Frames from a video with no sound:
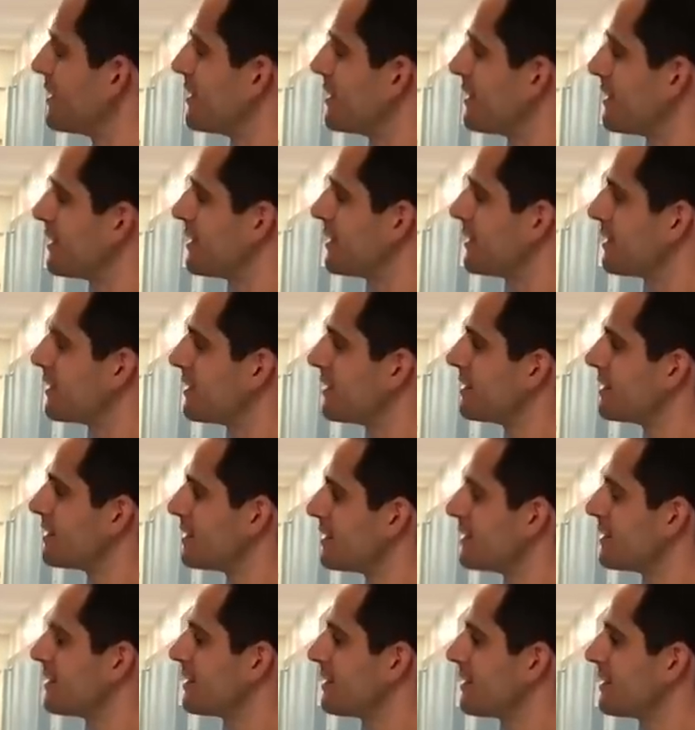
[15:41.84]

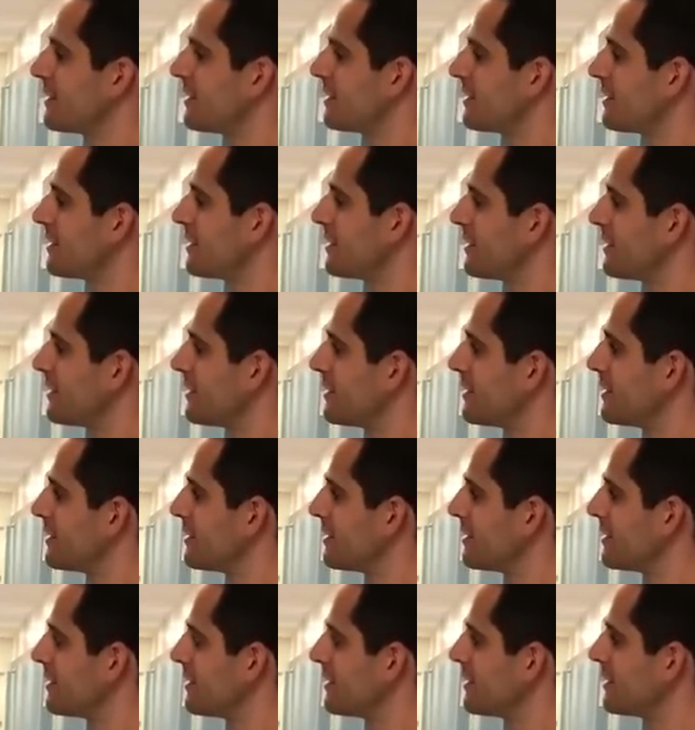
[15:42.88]

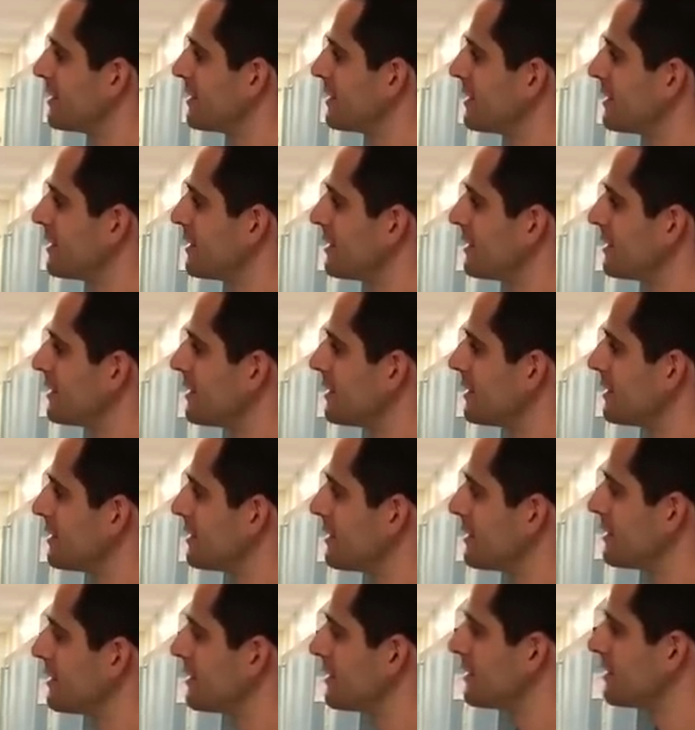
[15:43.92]

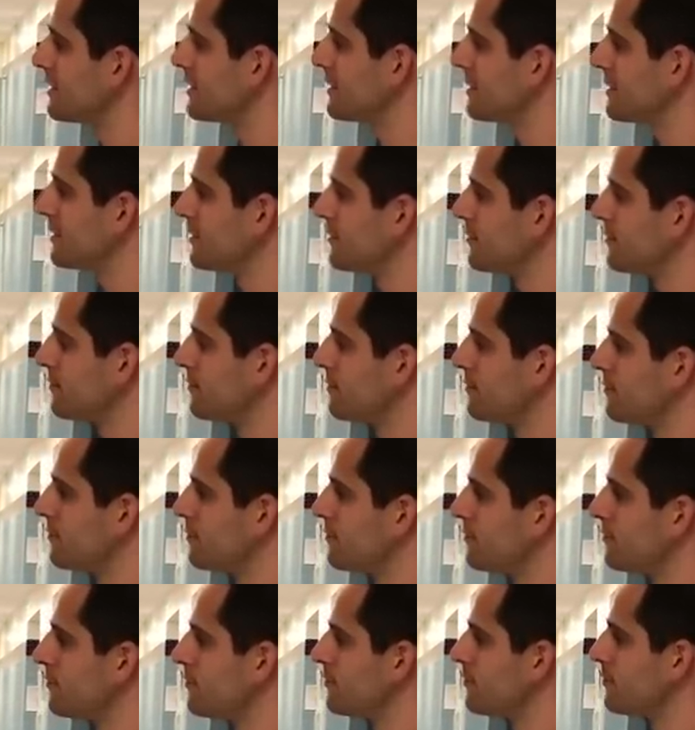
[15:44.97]

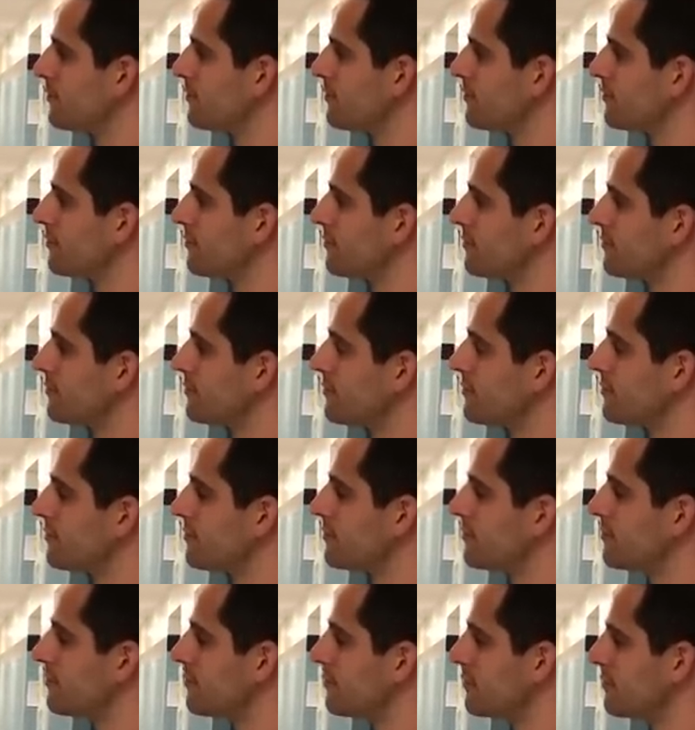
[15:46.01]

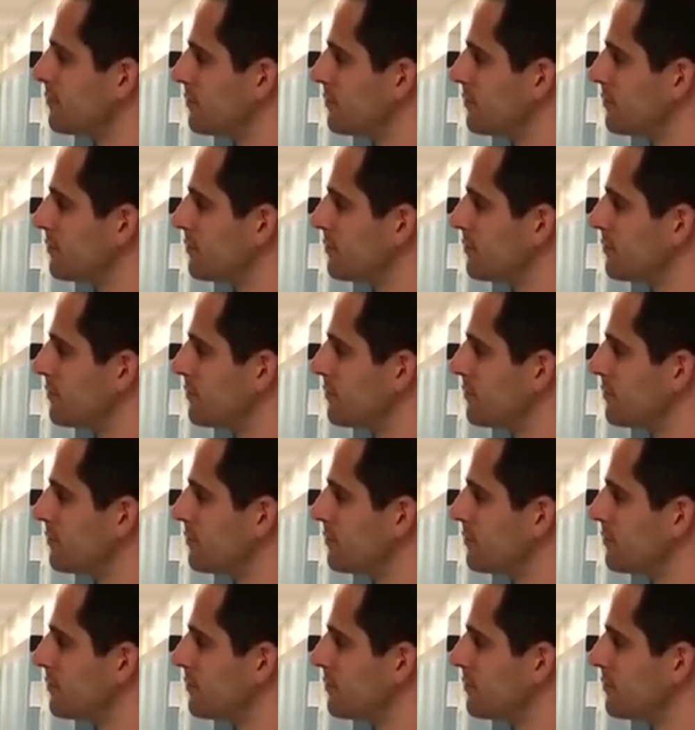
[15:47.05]
This person isn't speaking.